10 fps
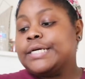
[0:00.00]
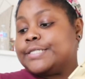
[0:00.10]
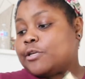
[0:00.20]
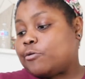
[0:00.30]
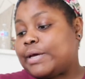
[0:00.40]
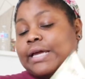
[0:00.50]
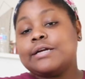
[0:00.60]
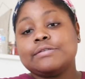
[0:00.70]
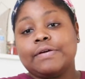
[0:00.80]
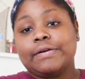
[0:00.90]
So my
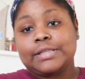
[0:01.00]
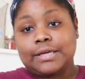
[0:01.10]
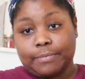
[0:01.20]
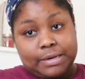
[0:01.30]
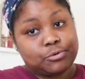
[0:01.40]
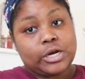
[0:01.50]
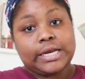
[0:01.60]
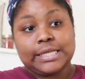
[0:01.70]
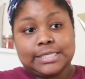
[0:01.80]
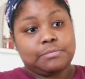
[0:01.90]
hair is very thick, but I'm trying
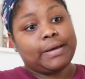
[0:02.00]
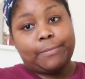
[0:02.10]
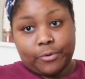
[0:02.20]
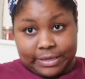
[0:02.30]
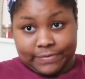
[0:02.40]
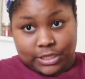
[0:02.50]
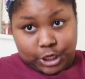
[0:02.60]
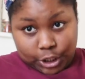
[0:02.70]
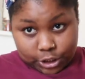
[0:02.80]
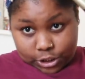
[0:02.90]
to get this bad boy even
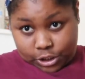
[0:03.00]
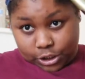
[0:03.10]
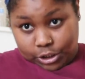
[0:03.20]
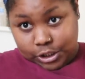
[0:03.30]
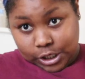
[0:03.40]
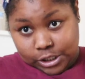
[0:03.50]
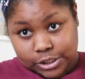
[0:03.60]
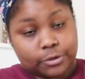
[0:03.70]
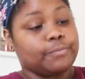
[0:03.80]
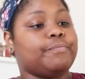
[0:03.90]
thicker.
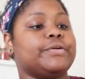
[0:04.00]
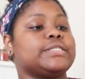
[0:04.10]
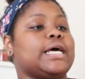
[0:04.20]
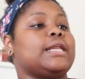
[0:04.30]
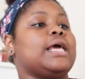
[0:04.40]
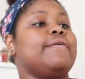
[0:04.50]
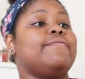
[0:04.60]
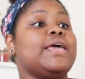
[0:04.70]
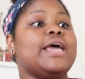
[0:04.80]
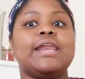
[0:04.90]
So there's that.
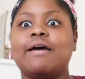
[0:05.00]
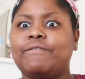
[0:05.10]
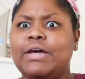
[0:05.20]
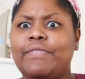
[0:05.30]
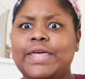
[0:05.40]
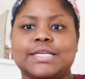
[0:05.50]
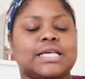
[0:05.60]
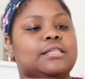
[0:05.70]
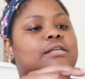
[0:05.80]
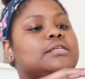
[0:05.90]
And then I found this.
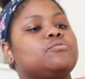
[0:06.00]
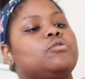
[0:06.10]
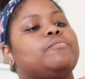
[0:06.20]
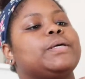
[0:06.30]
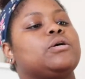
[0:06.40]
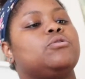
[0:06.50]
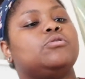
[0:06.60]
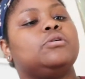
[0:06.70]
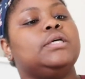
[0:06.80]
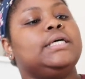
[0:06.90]
I thought this would have been
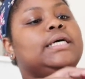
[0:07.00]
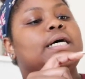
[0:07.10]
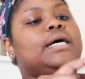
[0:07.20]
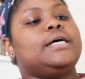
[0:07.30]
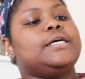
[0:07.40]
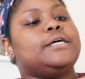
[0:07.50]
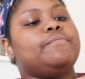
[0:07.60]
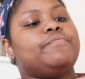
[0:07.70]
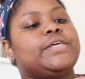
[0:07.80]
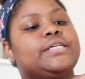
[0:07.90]
cool.
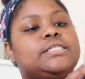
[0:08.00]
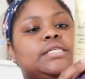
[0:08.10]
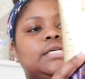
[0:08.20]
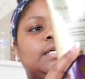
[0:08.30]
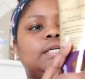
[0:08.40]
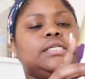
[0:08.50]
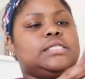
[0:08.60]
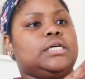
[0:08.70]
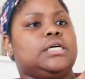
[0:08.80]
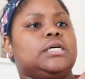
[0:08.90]
Um, this
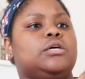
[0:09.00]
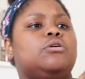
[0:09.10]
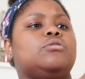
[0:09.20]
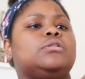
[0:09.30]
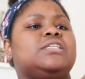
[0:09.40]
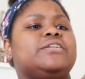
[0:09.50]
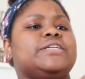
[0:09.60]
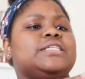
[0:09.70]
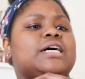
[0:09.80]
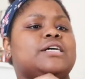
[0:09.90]
is a Gold
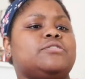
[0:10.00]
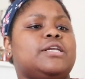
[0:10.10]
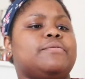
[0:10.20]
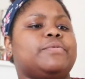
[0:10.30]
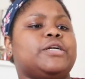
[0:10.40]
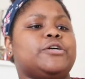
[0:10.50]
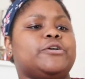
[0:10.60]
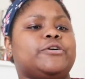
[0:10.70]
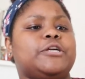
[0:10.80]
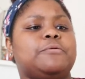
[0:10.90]
Series Hydrating
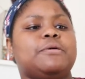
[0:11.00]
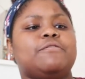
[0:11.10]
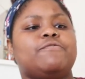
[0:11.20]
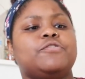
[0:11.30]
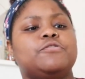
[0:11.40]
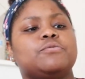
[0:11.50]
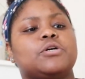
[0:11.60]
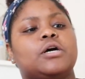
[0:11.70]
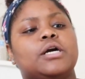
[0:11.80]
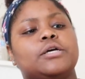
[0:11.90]
Buttercream infused with
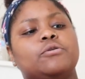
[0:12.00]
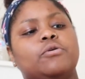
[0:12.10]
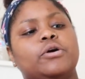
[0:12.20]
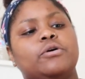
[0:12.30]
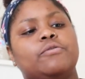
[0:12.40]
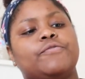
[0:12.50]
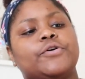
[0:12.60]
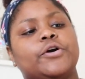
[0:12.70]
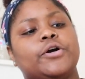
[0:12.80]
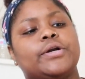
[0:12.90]
argan oil
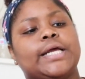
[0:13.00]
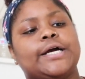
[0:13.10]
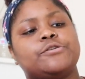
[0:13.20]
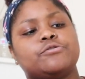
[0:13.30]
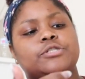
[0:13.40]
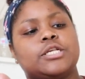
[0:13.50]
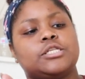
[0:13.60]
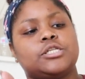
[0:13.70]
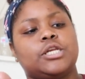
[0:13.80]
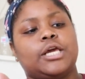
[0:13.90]
for natural
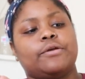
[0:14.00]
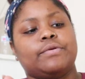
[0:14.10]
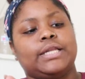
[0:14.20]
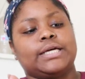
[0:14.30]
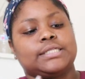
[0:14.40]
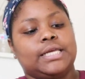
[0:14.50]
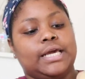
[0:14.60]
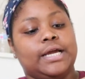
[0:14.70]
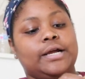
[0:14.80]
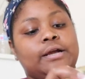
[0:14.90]
transitioning and relaxed
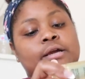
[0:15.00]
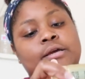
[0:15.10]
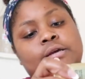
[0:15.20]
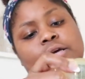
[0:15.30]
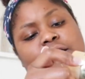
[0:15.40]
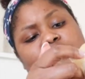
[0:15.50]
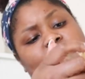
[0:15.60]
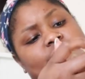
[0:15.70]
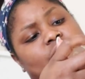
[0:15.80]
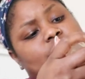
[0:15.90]
hair. I
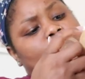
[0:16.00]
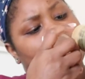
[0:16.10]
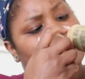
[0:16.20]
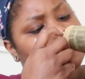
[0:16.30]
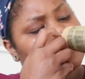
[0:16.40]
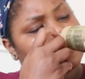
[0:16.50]
didn't even smell it.